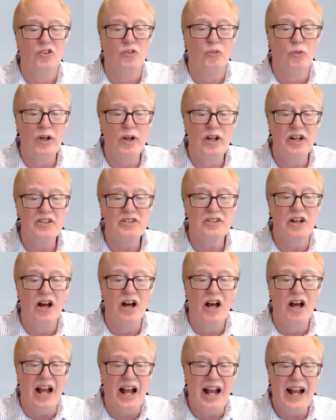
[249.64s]
with
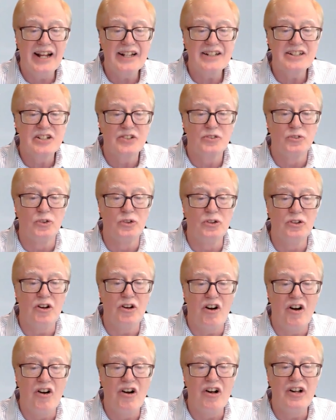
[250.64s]
actual
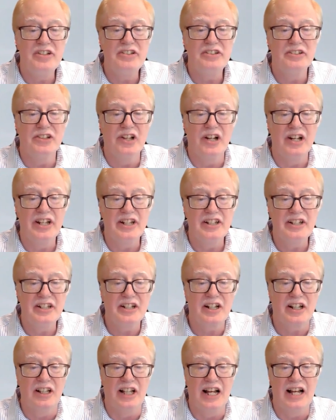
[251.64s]
online
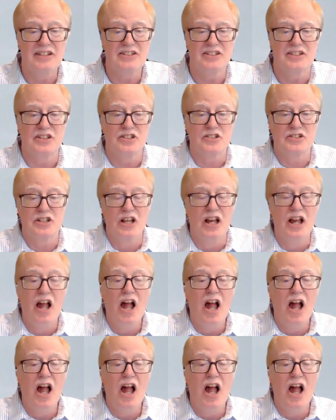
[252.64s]
classes.